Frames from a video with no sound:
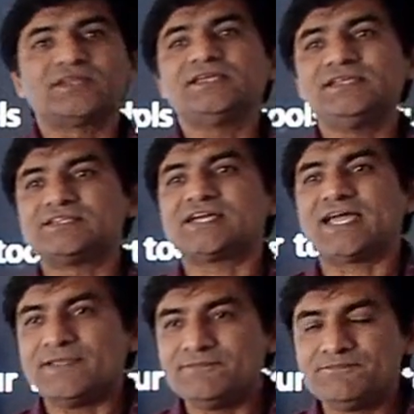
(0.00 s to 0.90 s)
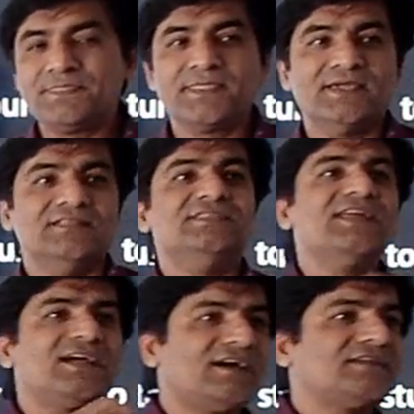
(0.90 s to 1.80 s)
time,
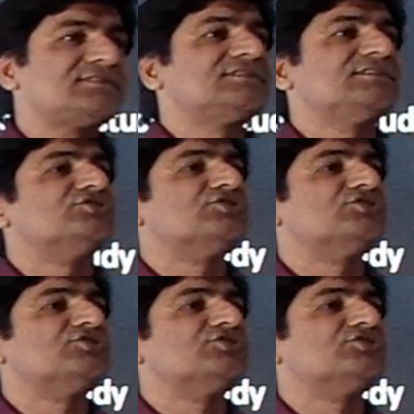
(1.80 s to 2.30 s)
Dinanath's journey